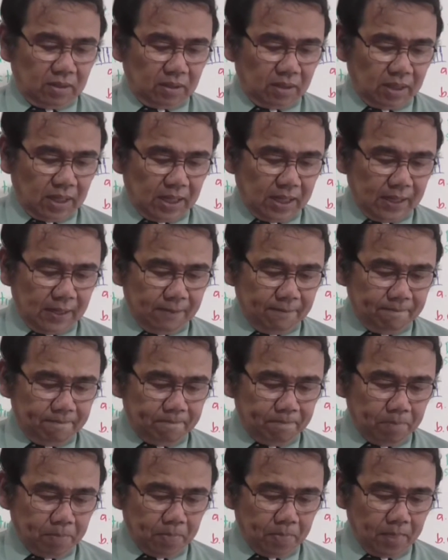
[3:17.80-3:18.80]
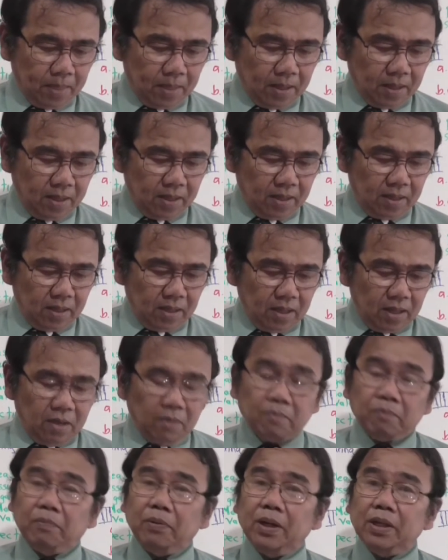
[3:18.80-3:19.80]
Okay?
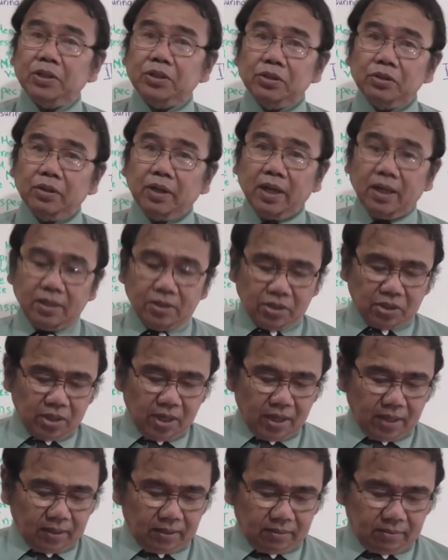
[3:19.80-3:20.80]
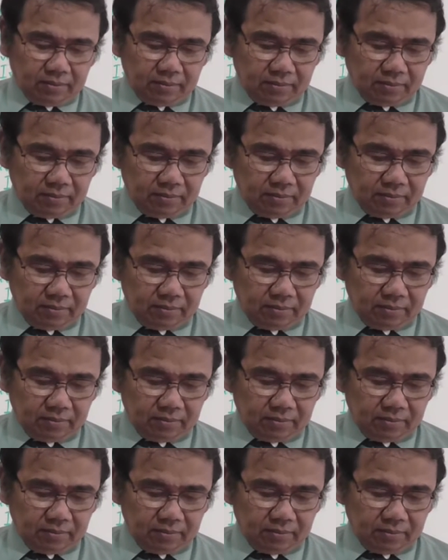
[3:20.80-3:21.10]
Pressure gauge set.